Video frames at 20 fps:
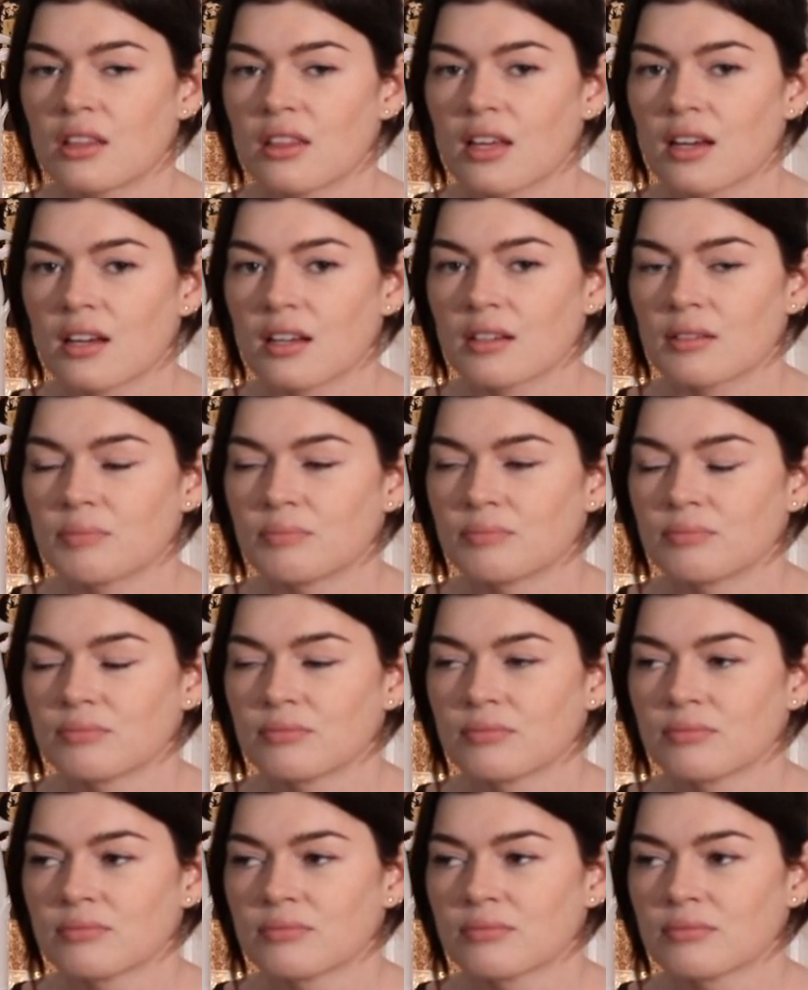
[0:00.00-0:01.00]
the
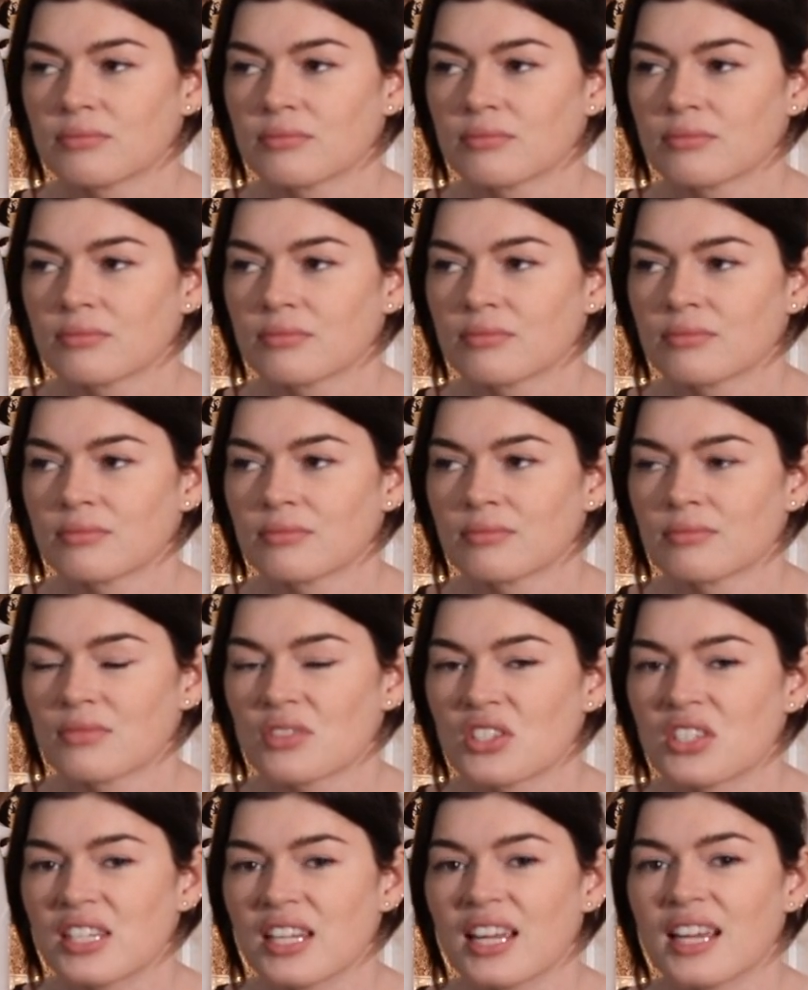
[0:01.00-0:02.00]

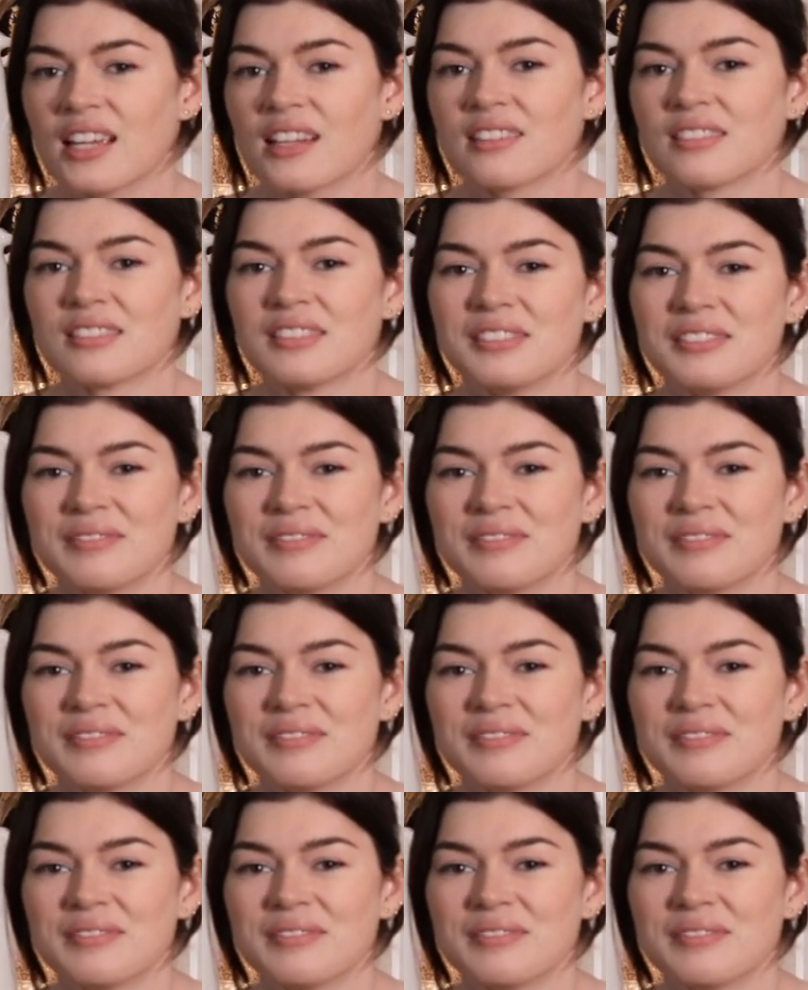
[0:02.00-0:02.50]
scene.